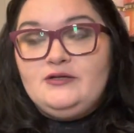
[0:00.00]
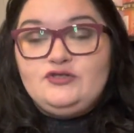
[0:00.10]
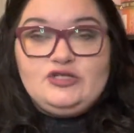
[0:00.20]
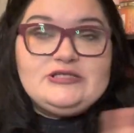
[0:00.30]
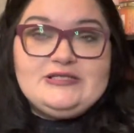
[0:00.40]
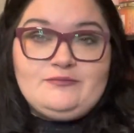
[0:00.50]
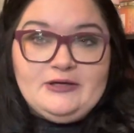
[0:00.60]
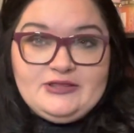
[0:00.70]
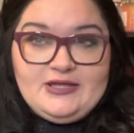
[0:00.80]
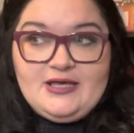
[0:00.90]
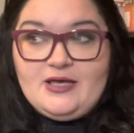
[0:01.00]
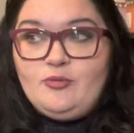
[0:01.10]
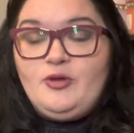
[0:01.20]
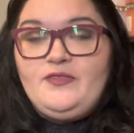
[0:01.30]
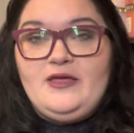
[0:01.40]
just did my thing,
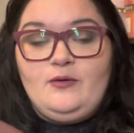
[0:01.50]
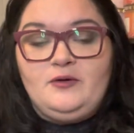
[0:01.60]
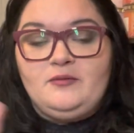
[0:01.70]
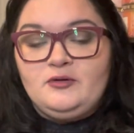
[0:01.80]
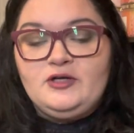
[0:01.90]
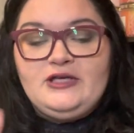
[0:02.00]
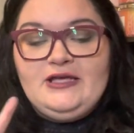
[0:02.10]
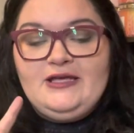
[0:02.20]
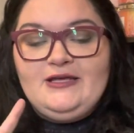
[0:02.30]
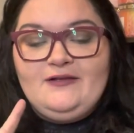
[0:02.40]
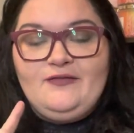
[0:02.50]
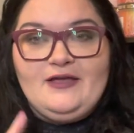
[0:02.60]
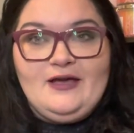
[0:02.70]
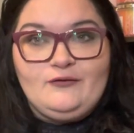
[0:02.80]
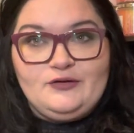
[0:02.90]
but they were murky. They
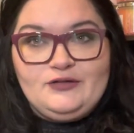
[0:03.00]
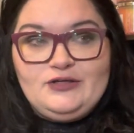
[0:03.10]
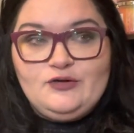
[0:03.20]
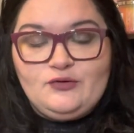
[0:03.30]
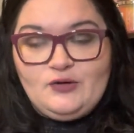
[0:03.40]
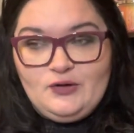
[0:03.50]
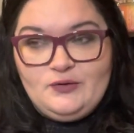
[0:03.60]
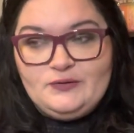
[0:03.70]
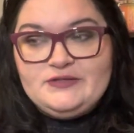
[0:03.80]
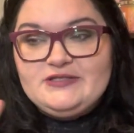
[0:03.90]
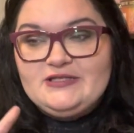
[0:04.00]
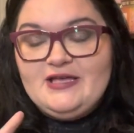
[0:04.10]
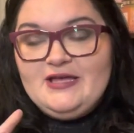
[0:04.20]
got really gross.